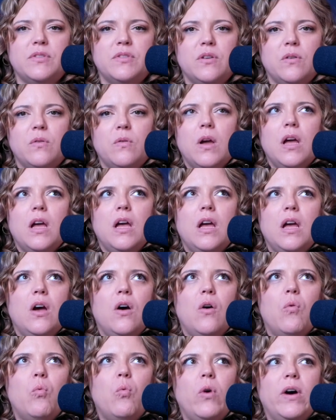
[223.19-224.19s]
So
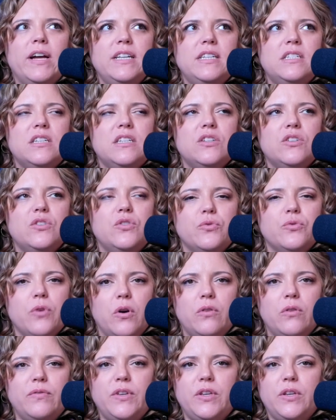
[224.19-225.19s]
what
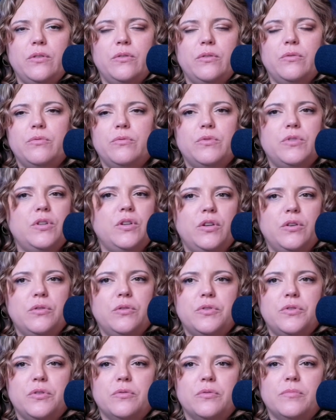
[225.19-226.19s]
drove you to
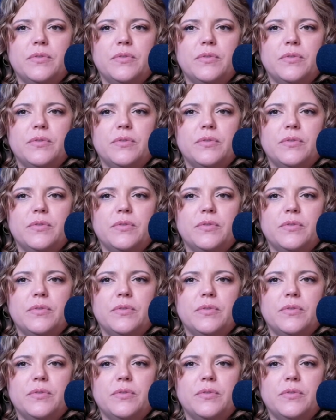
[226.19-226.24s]
YouTube?